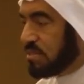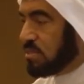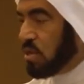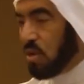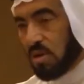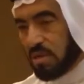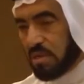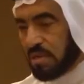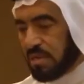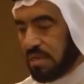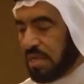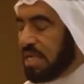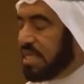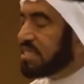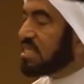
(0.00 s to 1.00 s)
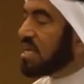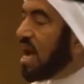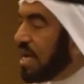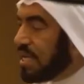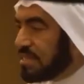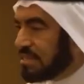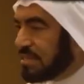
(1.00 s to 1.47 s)
So he
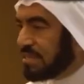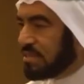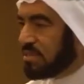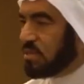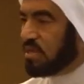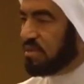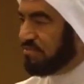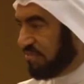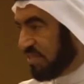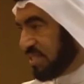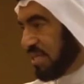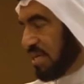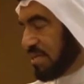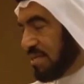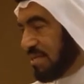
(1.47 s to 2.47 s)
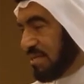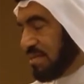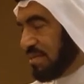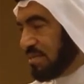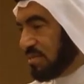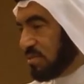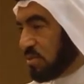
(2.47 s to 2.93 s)
tried to convince her
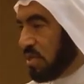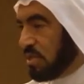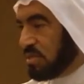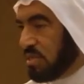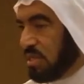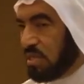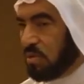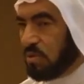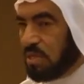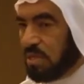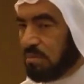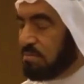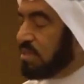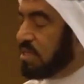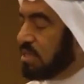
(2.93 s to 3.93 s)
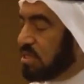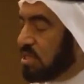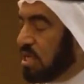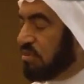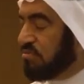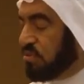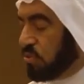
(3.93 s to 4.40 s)
to continue with him.
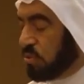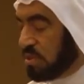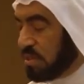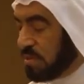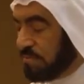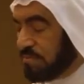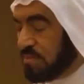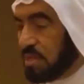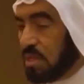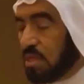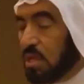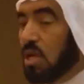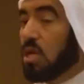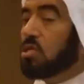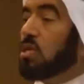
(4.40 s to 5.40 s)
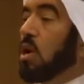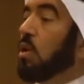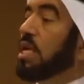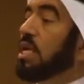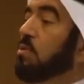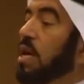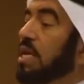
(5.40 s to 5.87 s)
She refused.
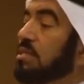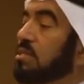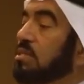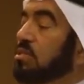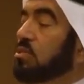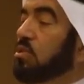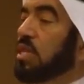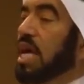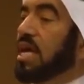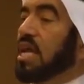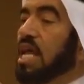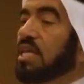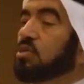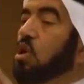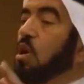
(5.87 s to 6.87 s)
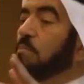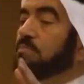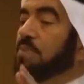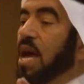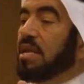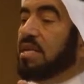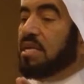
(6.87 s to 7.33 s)
So he went to the great
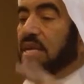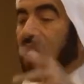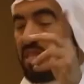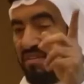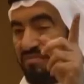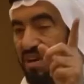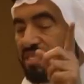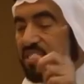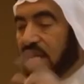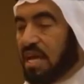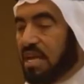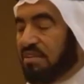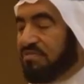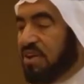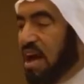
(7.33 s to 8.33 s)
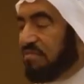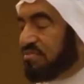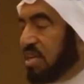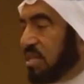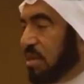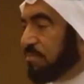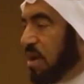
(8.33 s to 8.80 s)
companion and the first Khalifa
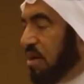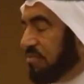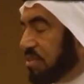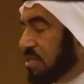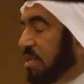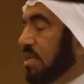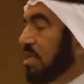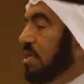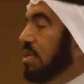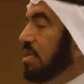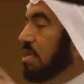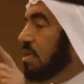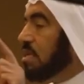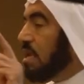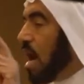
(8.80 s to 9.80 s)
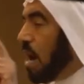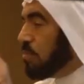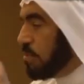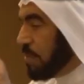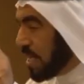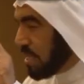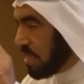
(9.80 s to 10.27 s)
after the Prophet,
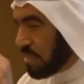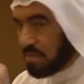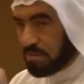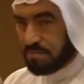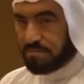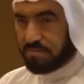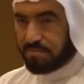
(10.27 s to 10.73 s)
Abu Bakr.